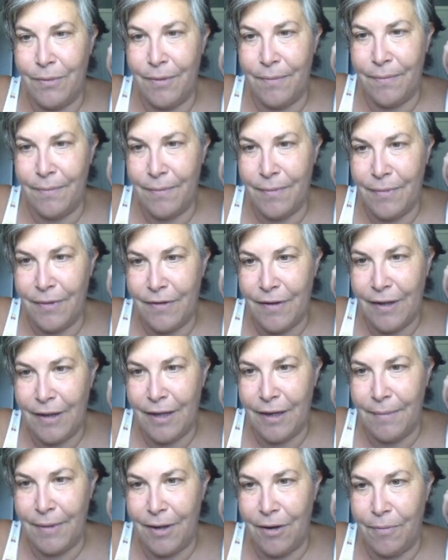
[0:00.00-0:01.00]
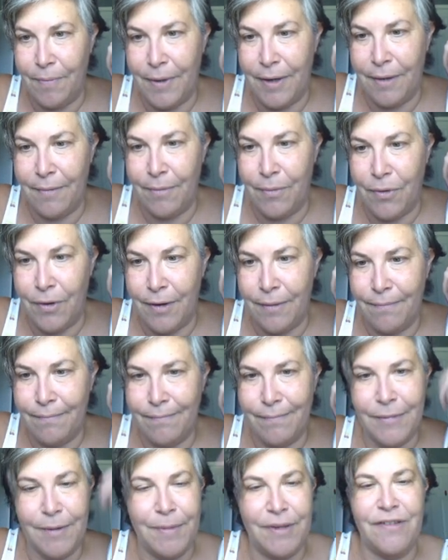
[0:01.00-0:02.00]
Whoops, it's not letting me open it more.
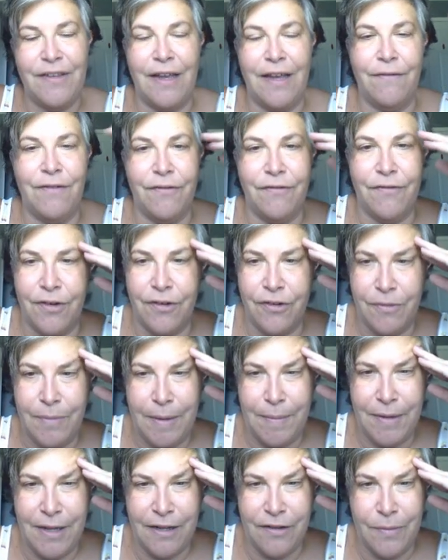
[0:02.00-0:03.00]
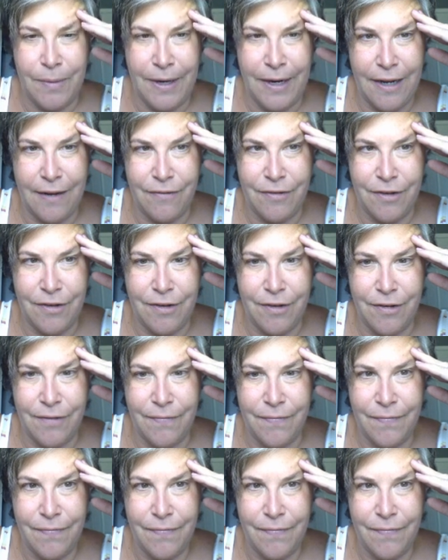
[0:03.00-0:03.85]
Let me save it first. Maybe that's what I have to do.